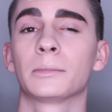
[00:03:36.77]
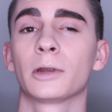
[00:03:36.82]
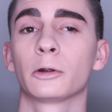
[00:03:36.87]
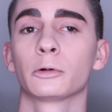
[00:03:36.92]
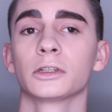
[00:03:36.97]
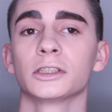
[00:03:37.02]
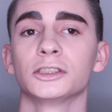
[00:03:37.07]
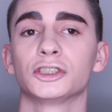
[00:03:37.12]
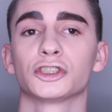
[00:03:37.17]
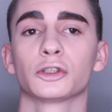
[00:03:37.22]
I'm
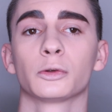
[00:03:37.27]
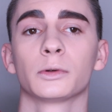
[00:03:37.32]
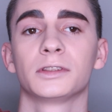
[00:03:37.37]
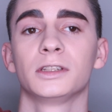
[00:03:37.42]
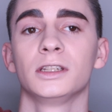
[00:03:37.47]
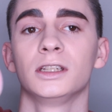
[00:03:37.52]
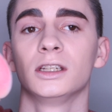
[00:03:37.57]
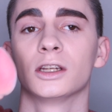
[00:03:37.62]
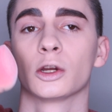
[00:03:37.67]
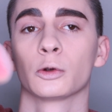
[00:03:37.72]
not really sure
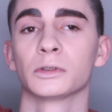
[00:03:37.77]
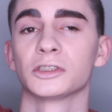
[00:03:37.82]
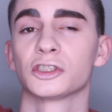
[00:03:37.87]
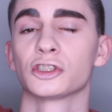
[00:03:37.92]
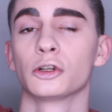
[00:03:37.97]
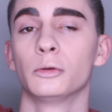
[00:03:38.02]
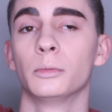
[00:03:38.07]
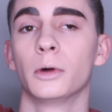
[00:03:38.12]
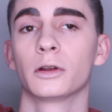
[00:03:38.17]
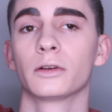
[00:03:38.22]
what the
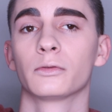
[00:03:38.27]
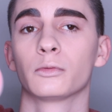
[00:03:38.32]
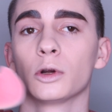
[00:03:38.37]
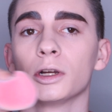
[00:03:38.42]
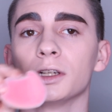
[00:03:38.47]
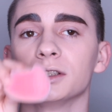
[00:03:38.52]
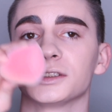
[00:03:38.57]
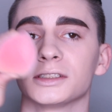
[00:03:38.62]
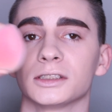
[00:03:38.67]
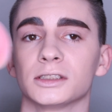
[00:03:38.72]
original motive
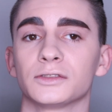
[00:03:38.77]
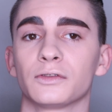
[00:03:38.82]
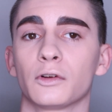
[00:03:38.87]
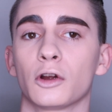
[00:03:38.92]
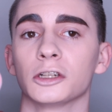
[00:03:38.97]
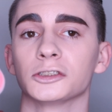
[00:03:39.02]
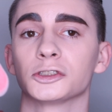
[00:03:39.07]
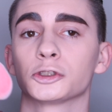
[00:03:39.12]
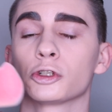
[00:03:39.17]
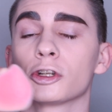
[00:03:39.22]
was as
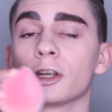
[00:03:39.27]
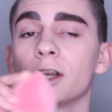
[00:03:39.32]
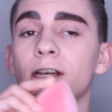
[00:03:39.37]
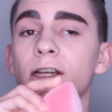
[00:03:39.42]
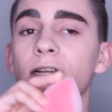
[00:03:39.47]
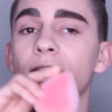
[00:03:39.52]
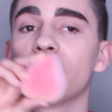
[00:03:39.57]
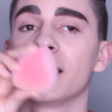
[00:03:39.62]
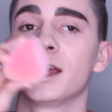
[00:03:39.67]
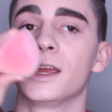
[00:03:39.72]
far as
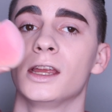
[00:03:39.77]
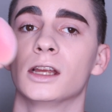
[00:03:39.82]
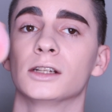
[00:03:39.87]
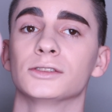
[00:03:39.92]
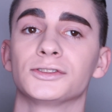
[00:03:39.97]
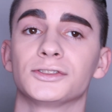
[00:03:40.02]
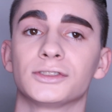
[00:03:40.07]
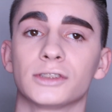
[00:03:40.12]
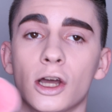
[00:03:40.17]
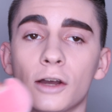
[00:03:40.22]
creating a
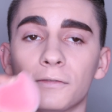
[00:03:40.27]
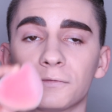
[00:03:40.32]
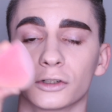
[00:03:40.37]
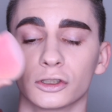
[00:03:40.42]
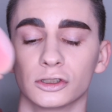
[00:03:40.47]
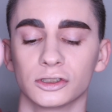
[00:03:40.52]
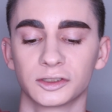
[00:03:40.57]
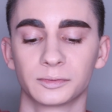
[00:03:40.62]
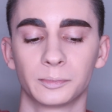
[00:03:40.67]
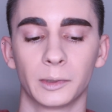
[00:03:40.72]

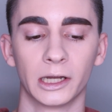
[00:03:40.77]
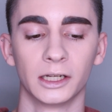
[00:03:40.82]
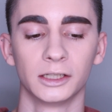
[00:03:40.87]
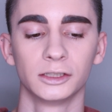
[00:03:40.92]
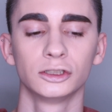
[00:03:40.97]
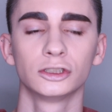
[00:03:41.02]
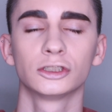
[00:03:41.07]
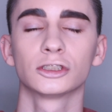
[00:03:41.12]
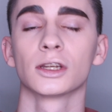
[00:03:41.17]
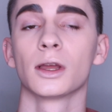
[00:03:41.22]
softer
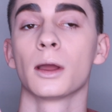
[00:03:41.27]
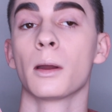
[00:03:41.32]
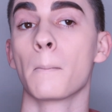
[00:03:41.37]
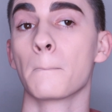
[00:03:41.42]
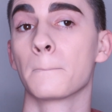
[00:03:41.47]
sponge.